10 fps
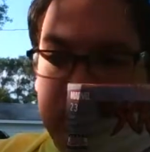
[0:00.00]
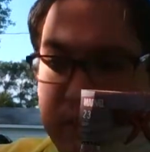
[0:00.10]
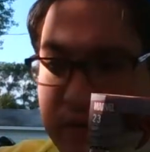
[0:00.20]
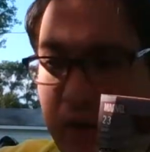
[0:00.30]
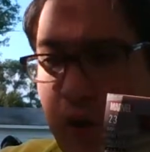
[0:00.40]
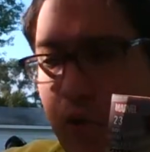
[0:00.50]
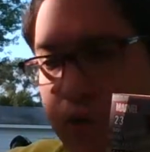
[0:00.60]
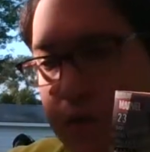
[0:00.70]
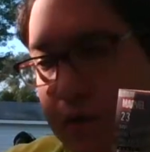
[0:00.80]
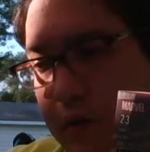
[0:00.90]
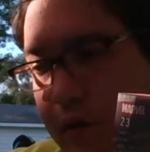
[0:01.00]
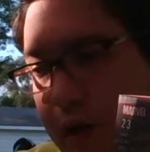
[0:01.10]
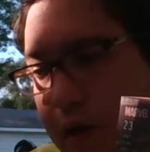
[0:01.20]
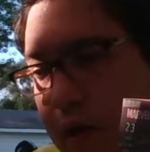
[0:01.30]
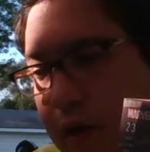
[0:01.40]
So,
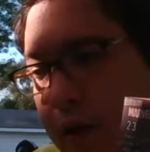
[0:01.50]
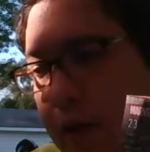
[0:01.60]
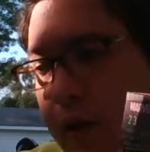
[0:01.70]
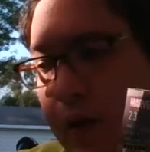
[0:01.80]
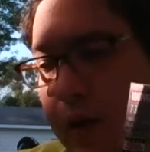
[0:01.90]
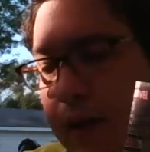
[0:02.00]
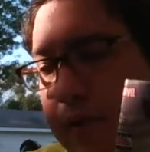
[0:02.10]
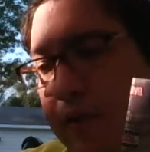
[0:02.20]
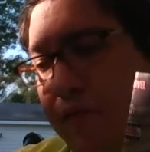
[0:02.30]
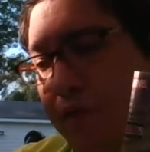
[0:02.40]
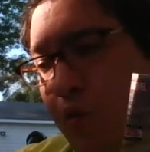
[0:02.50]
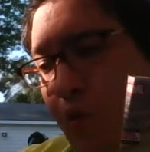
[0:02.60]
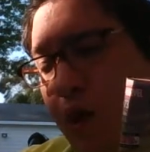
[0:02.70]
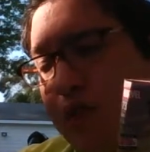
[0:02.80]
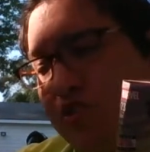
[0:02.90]
and if you
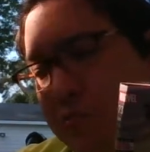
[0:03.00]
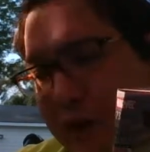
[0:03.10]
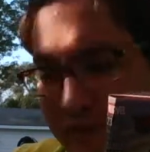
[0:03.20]
watched my